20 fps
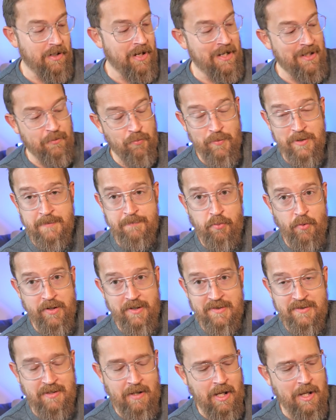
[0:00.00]
And at which
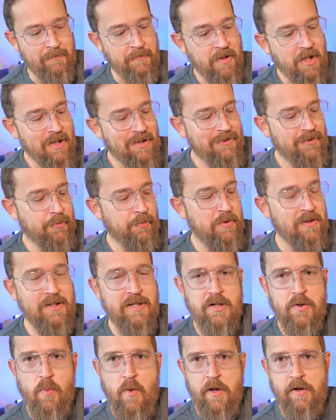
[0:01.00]
point in time, you're really
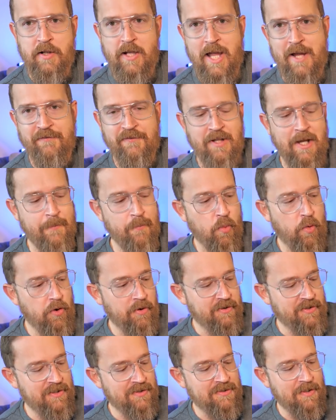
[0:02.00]
going to want a lifetime
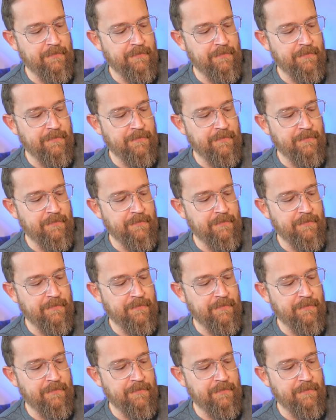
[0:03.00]
warranty,